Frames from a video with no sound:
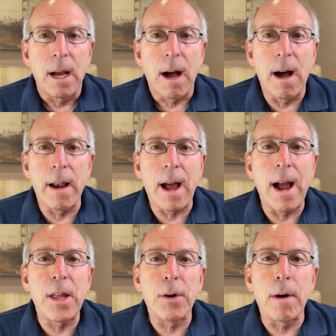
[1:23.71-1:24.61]
on
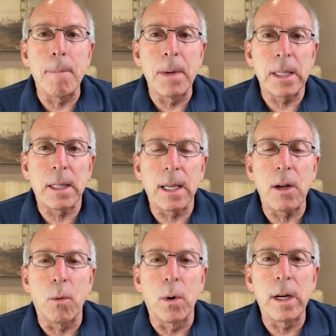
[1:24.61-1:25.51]
either a monthly
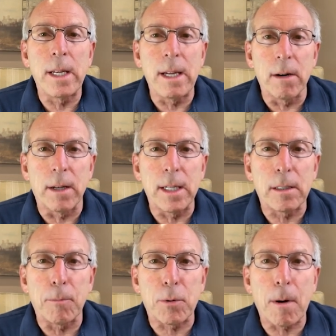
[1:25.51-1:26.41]
or yearly
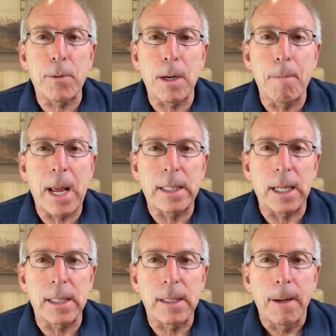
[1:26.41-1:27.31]
subscription basis.